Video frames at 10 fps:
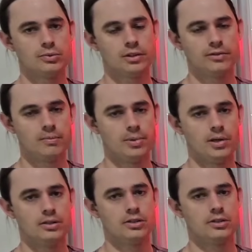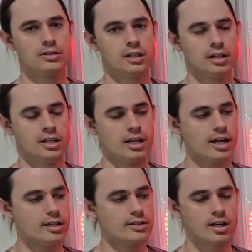where if you purchased an
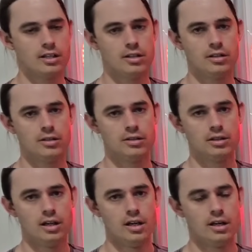asset, you could,